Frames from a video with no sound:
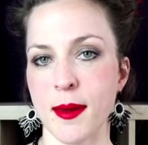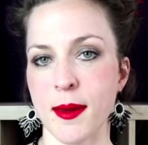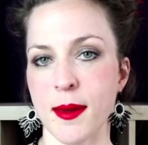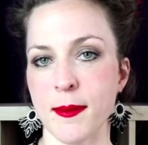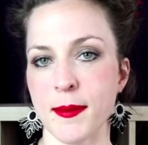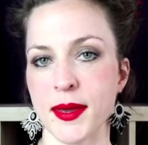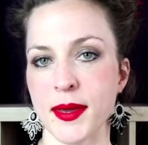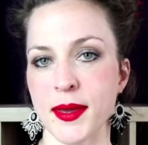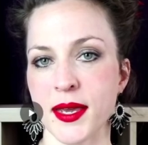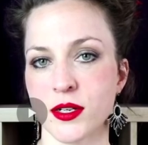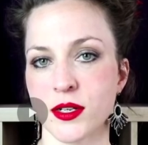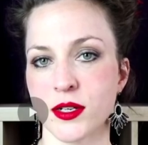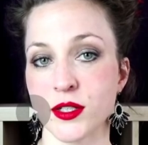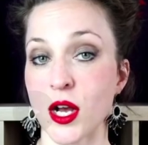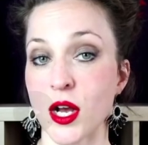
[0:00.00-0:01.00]
Because
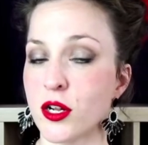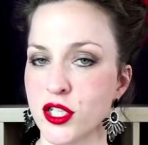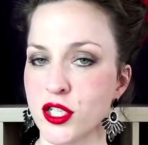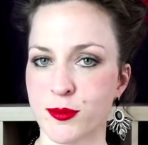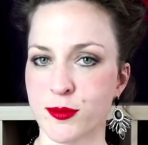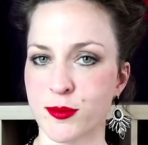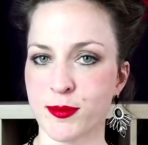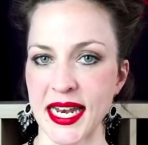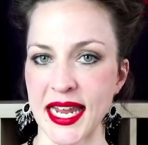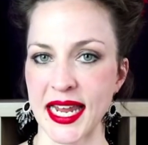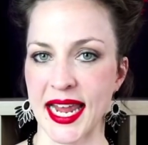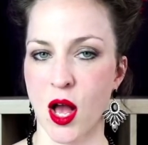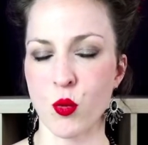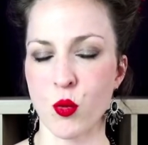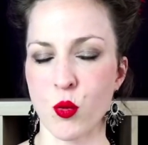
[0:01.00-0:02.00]
ultimately, a woman is